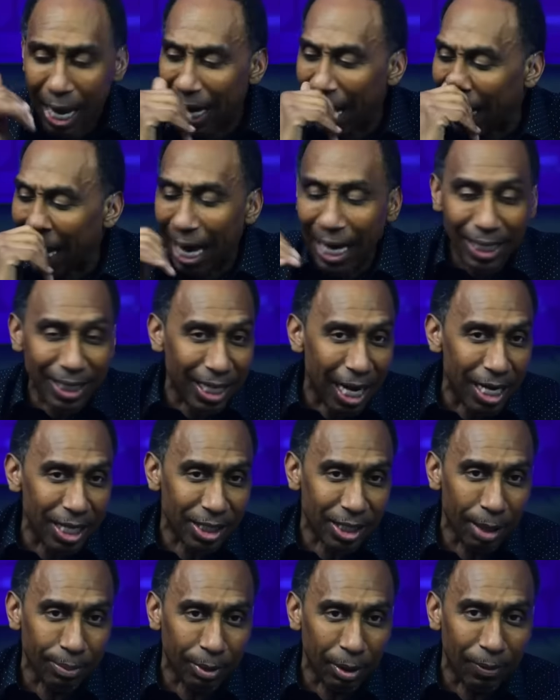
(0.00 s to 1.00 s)
And I got to tell you
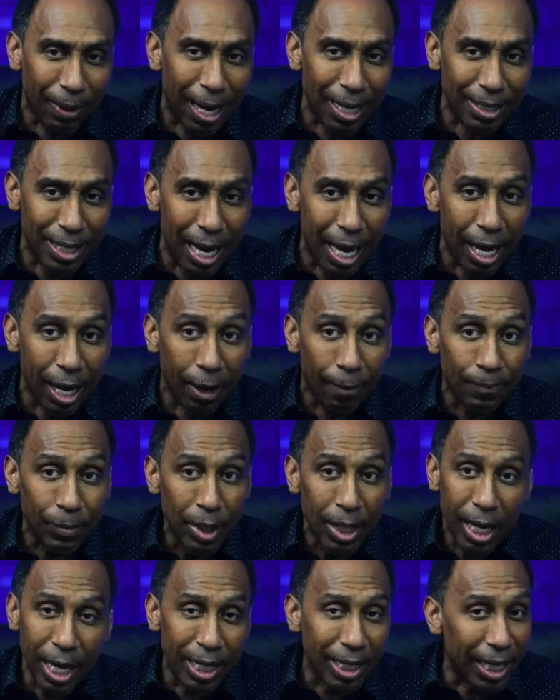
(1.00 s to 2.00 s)
something right now.
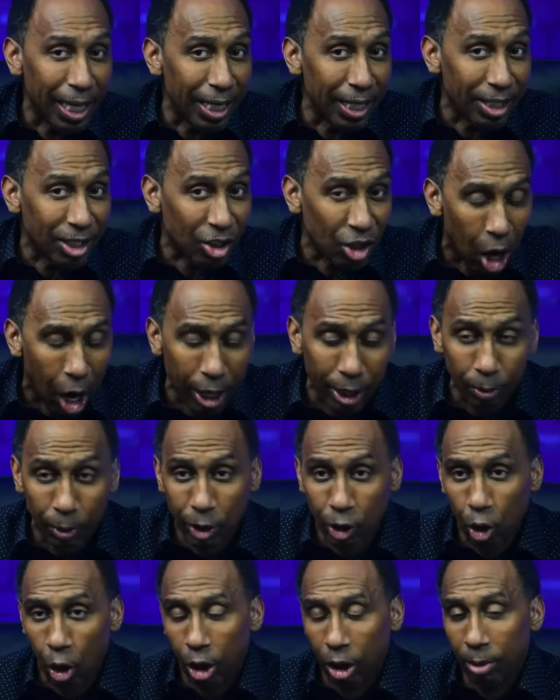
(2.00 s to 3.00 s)
In getting started
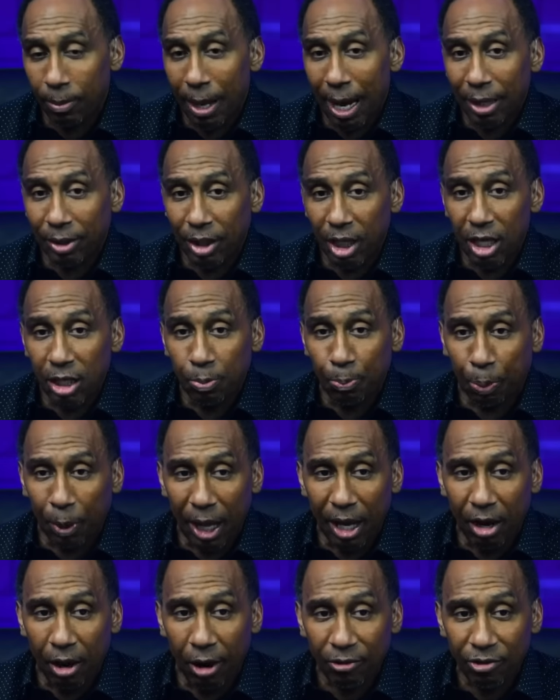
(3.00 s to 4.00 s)
with talking about these
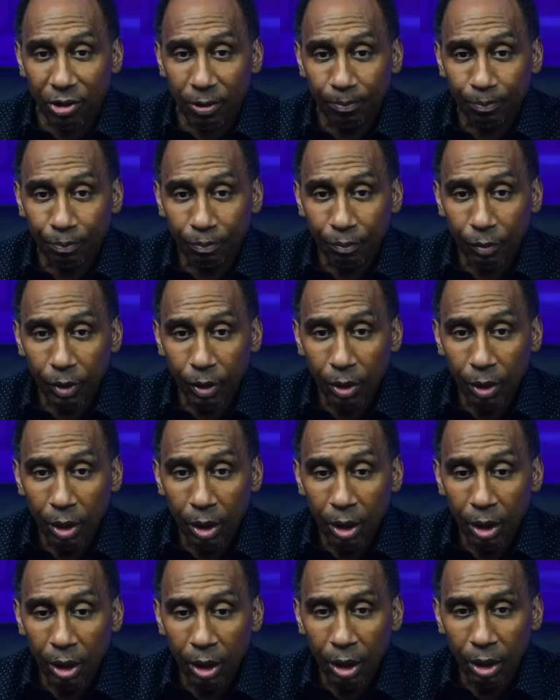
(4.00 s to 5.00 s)
playoffs,
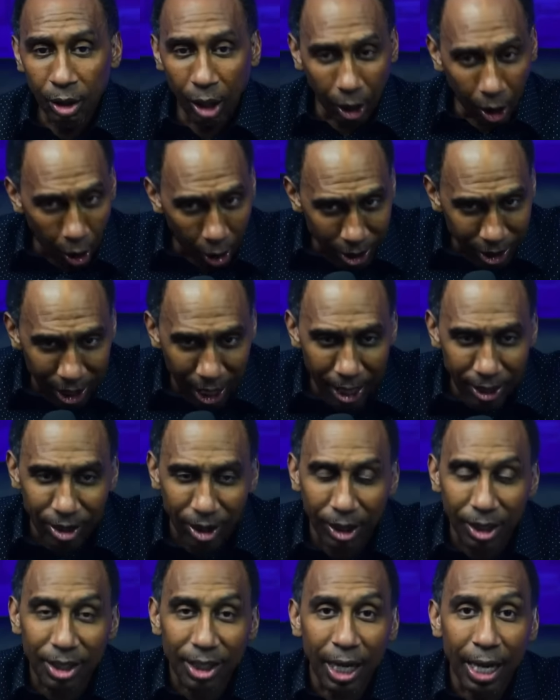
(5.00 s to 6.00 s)
the Los
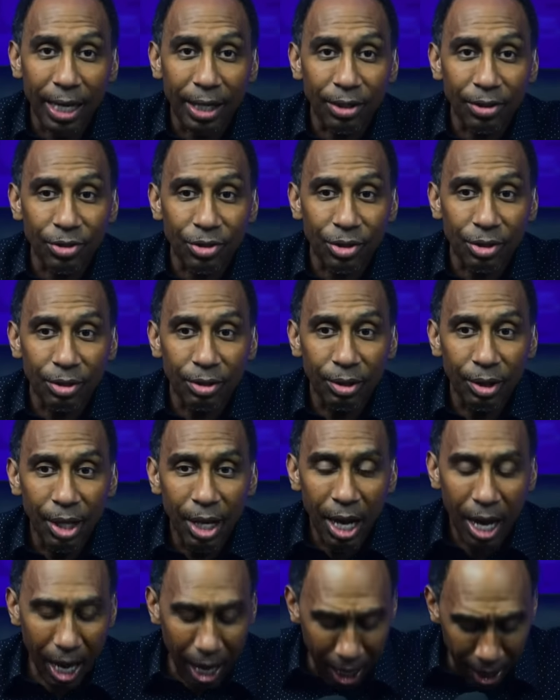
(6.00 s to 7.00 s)
Angeles Lakers
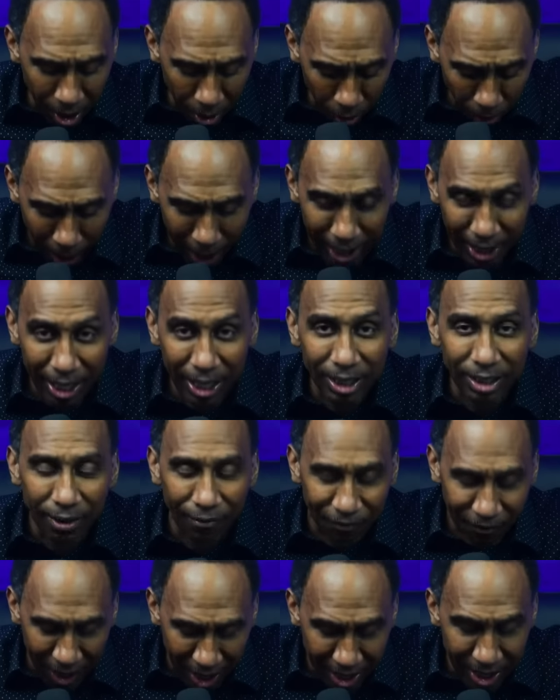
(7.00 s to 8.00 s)
and a reigning
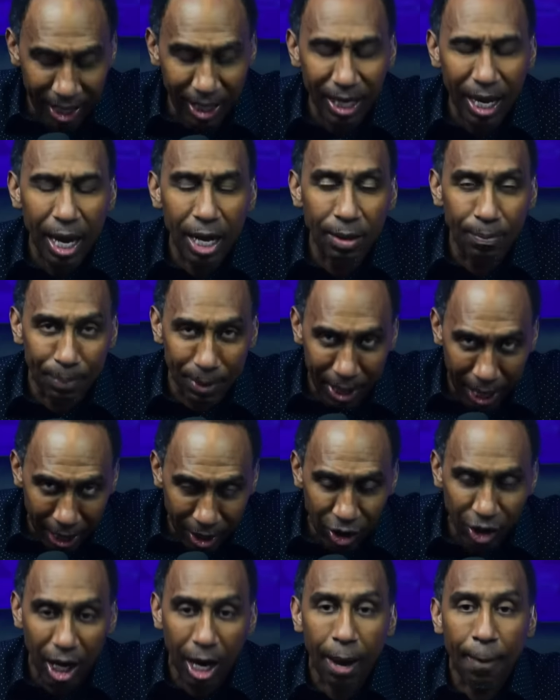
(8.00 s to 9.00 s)
defending
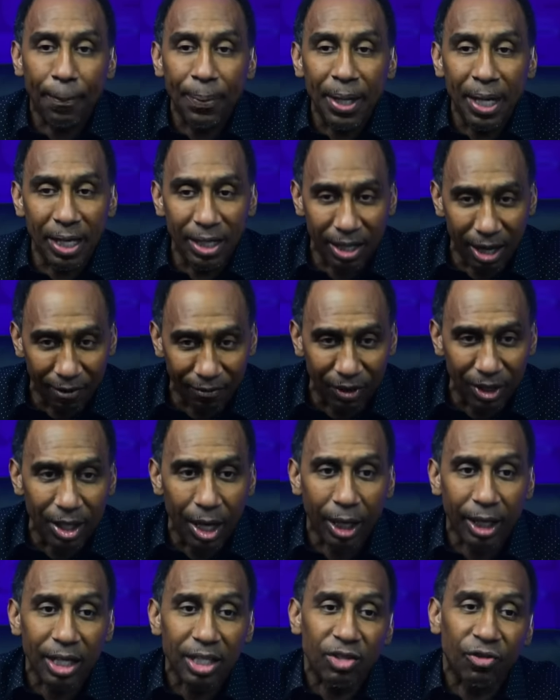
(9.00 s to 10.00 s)
NBA champion Denver
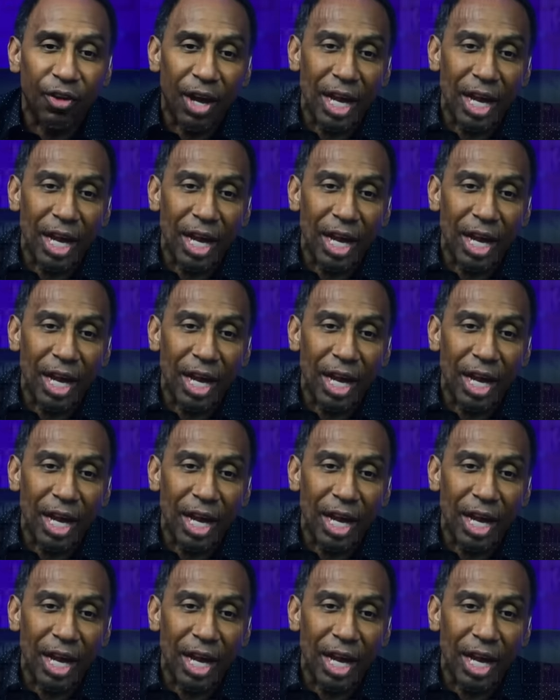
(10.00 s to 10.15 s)
Nuggets